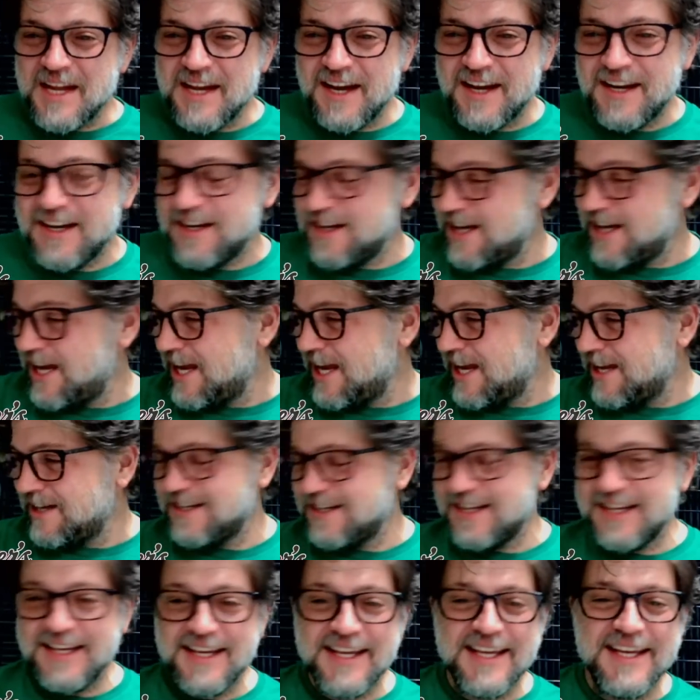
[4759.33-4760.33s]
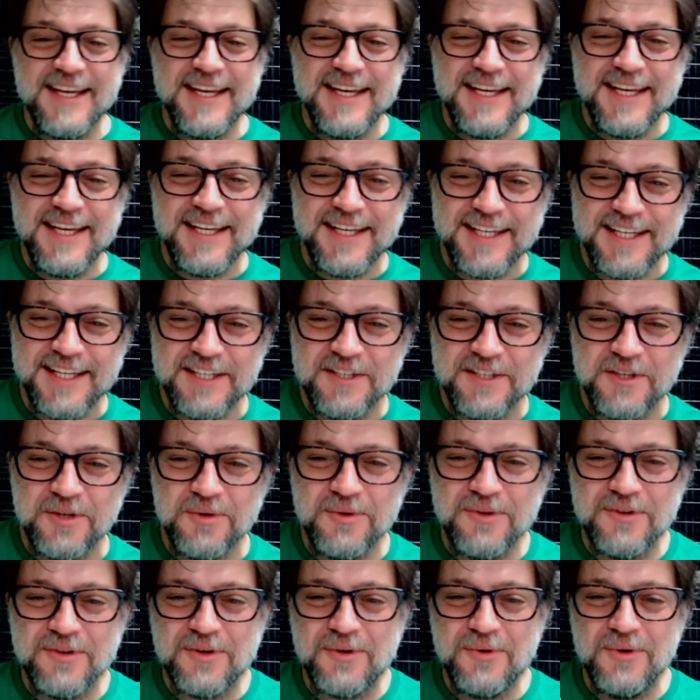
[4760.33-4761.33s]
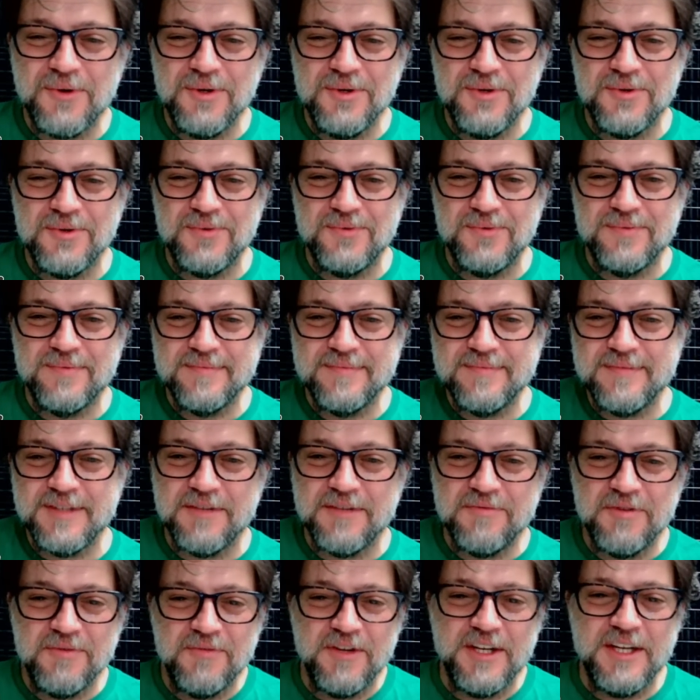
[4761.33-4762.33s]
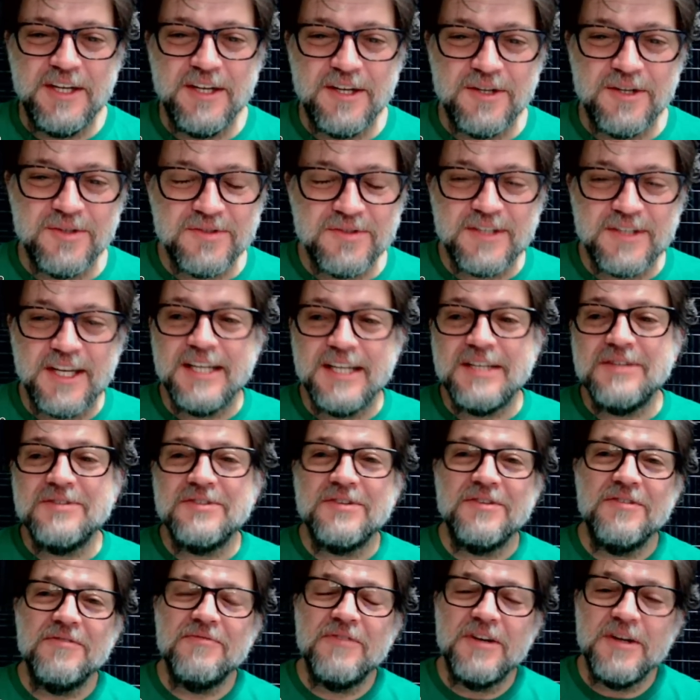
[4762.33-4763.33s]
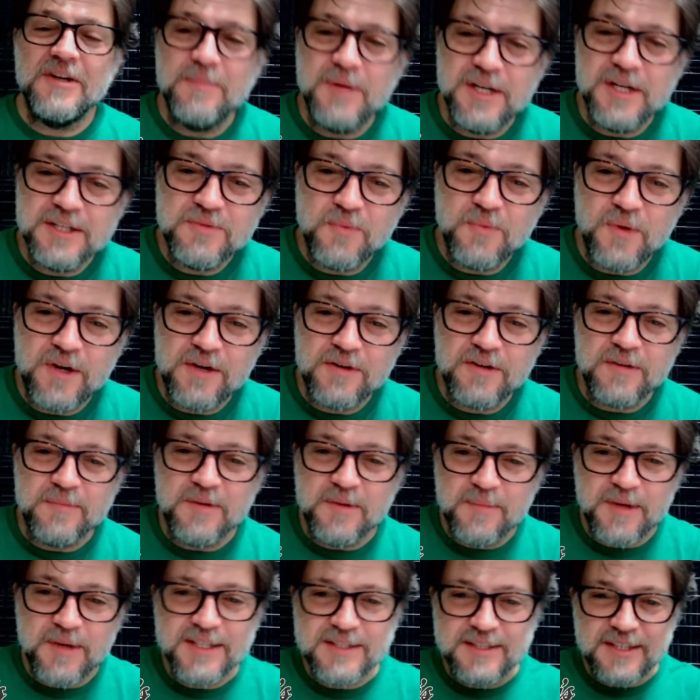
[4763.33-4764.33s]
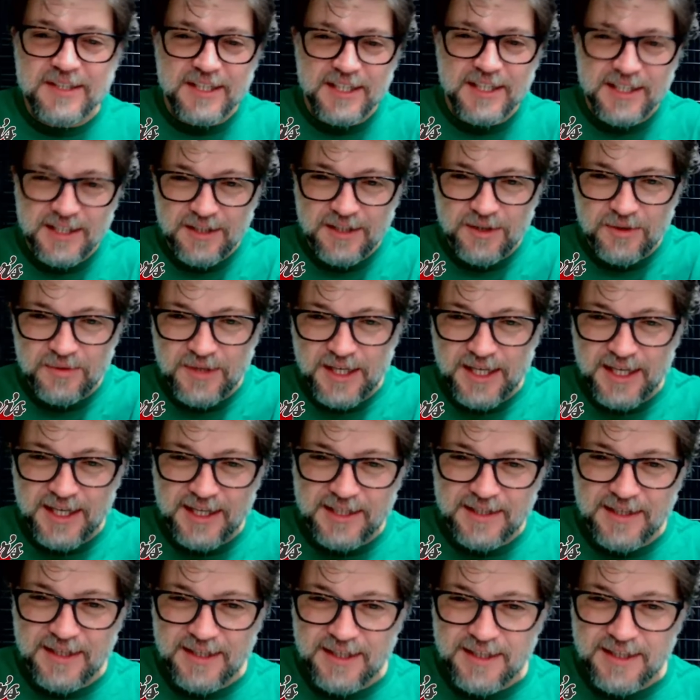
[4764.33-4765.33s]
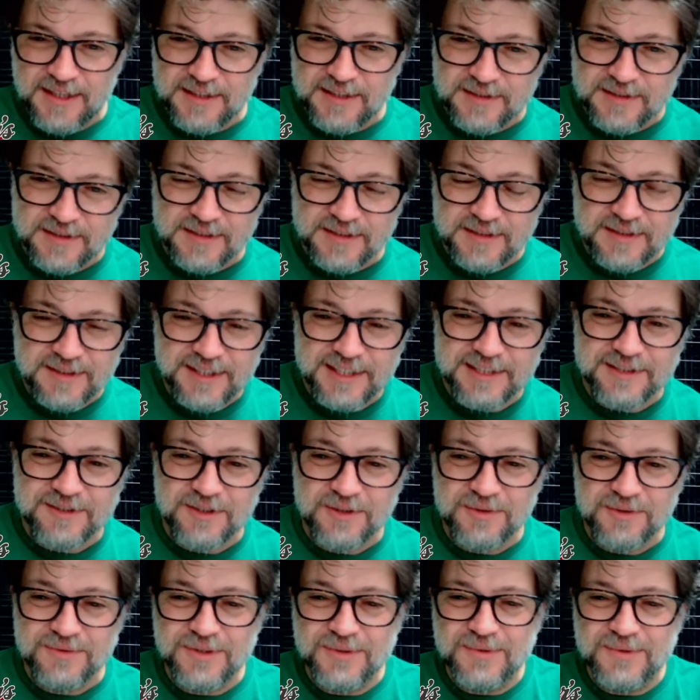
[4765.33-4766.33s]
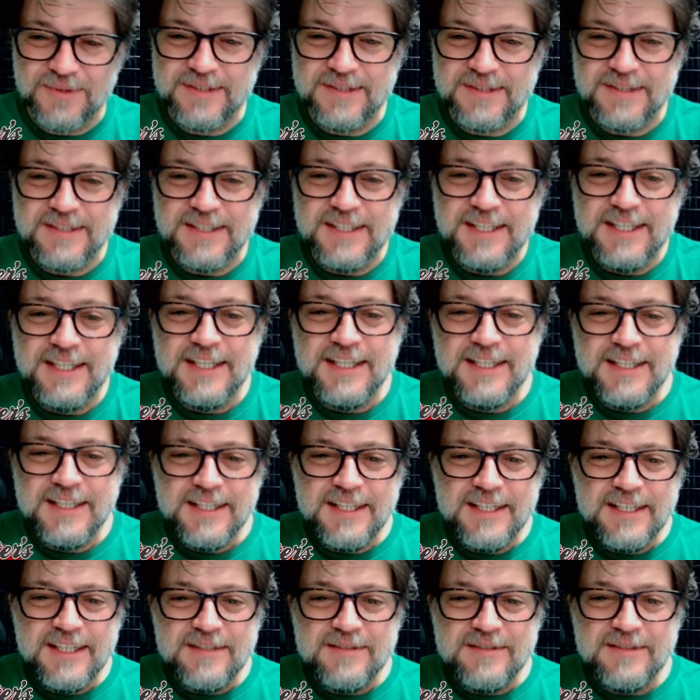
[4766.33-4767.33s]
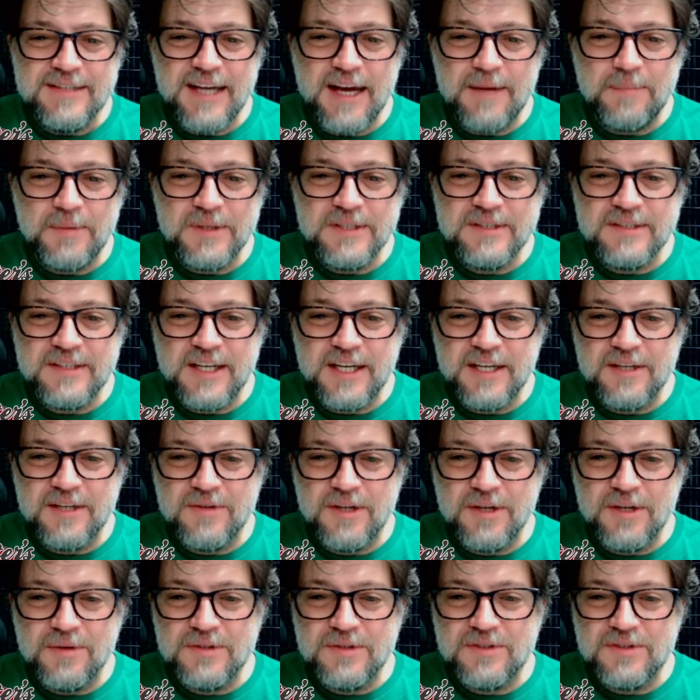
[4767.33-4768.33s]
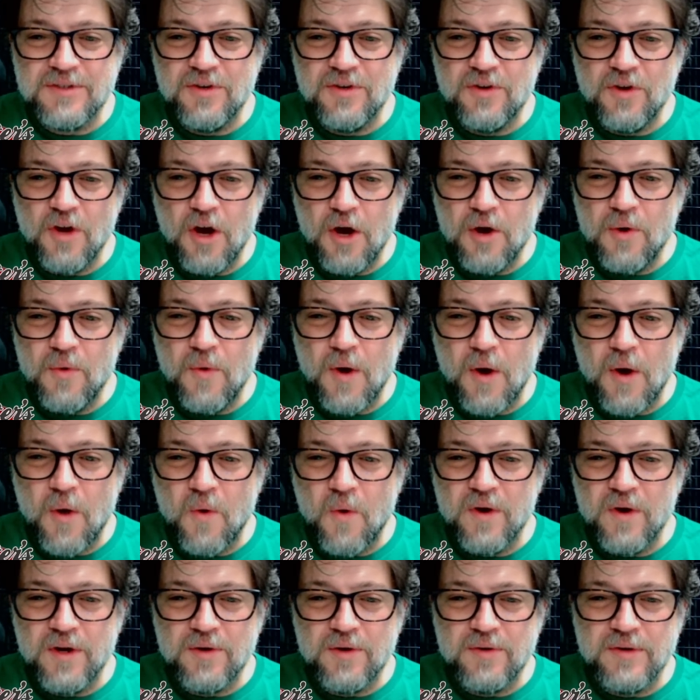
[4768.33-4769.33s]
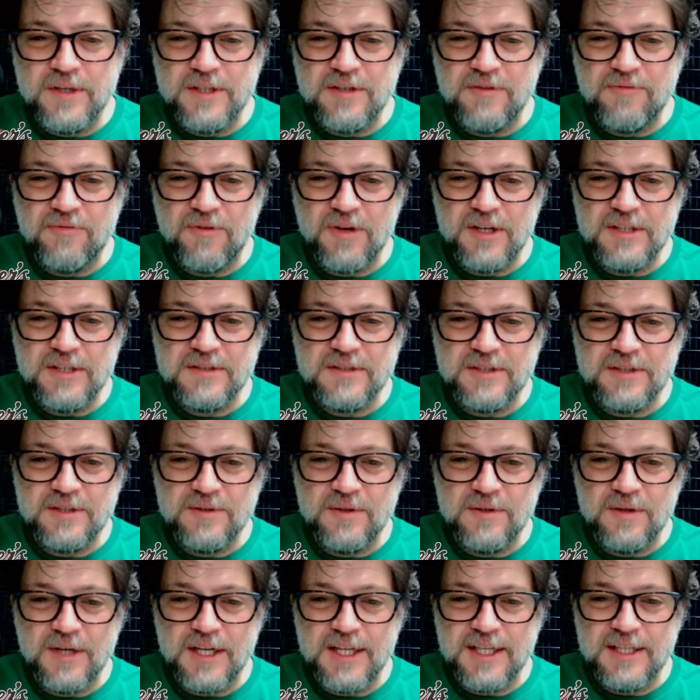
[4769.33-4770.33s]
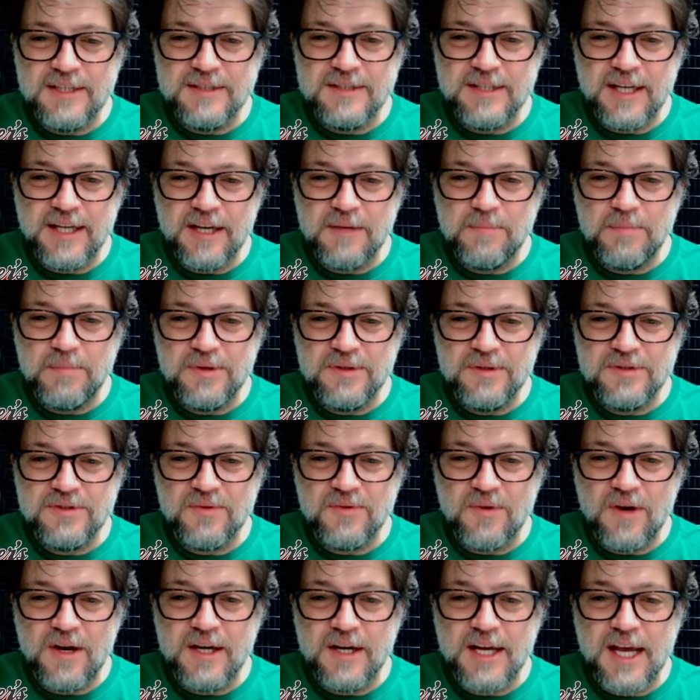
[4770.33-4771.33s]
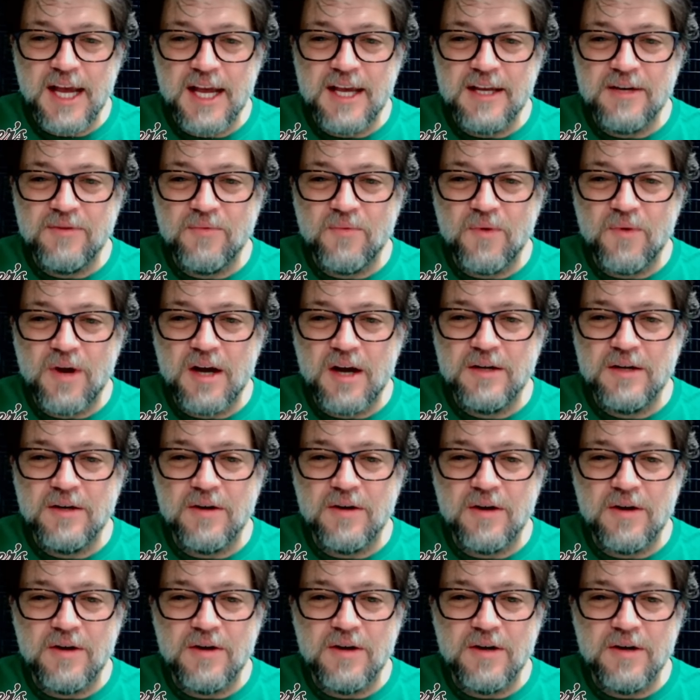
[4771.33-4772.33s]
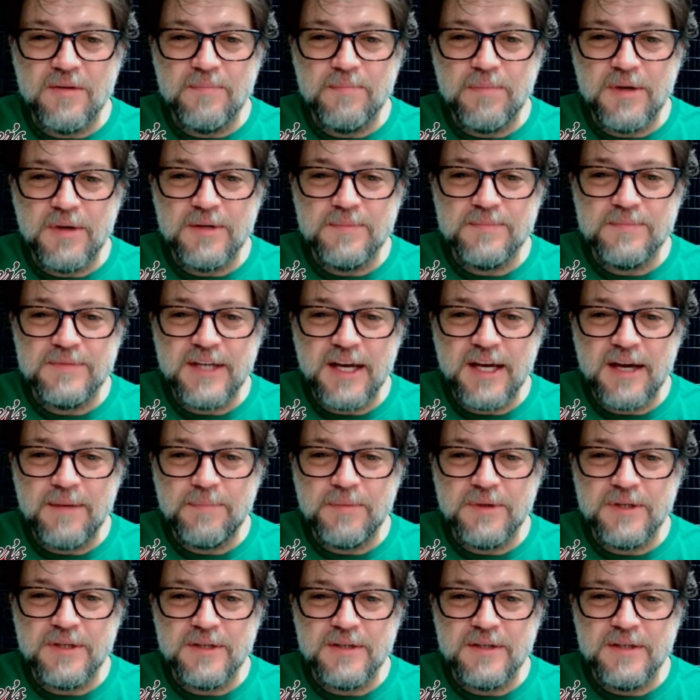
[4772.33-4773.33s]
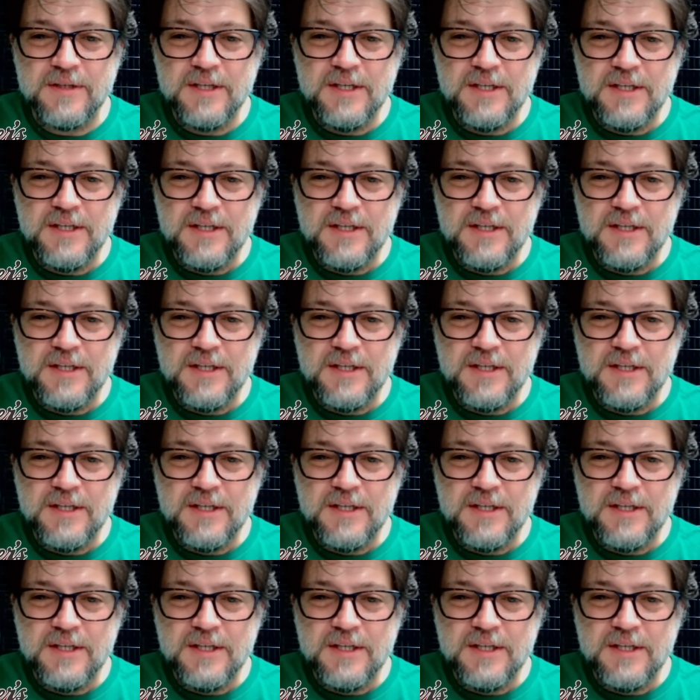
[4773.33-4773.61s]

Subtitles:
Eddie, new to the crew. Love your videos. Thank you, sir, very much. Welcome. Everybody say hello to Eddie since he's new to us. Tapping sound. Notice no oil in the front cylinder intake push rod and rocker arm. Pump tap it.